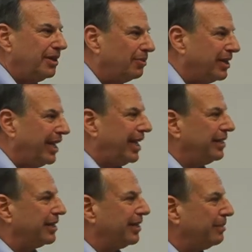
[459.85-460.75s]
When they
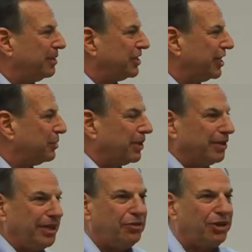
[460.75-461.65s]
had the climate change
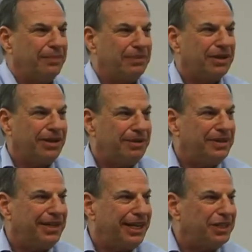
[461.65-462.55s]
bill, they dropped the
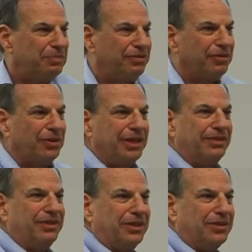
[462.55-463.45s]
carbon tax before they
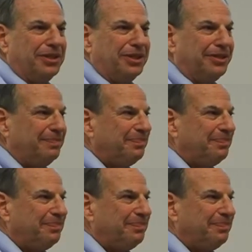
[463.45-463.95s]
even negotiated.